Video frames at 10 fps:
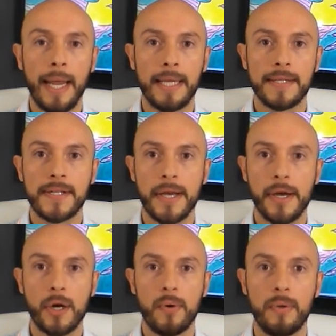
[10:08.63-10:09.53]
And
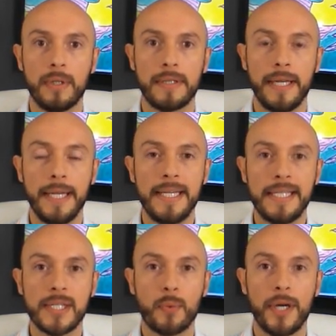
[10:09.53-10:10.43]
so the
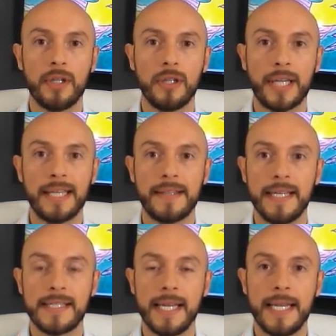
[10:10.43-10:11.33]
easiest way to look at
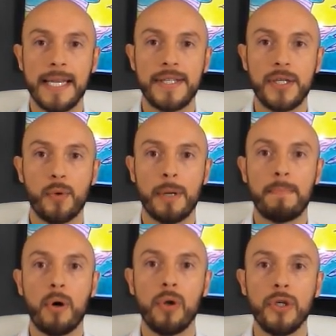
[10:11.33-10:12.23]
this is you
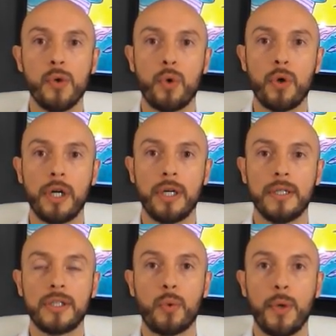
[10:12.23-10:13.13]
want to pull
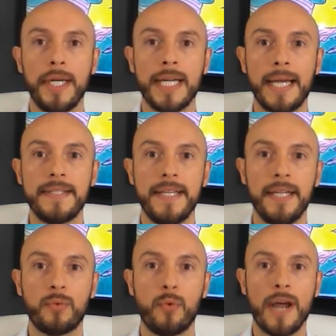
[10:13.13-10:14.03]
your
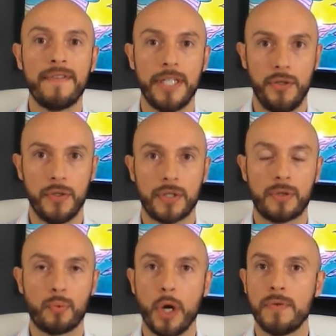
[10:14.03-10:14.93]
2019 revenues,
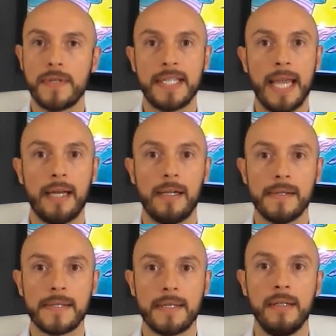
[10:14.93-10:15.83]
gross
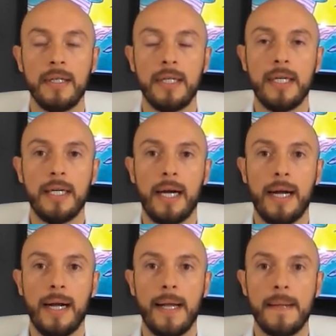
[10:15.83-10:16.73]
sales,
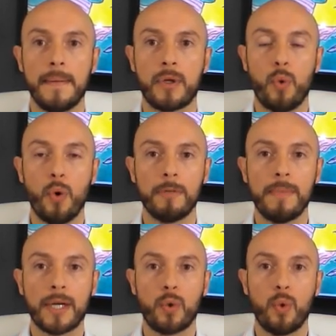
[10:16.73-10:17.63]
quarter
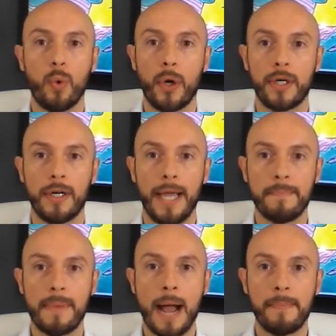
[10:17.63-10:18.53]
by quarter,
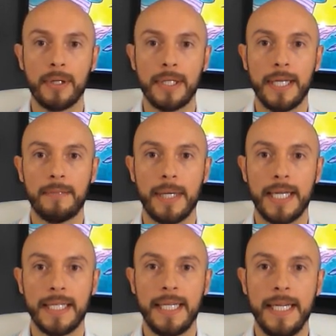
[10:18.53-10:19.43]
and populate them
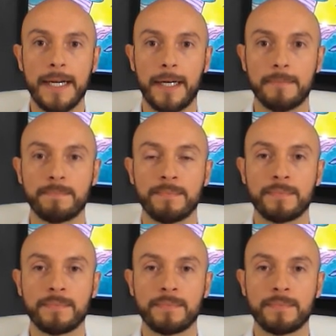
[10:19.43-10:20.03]
in here.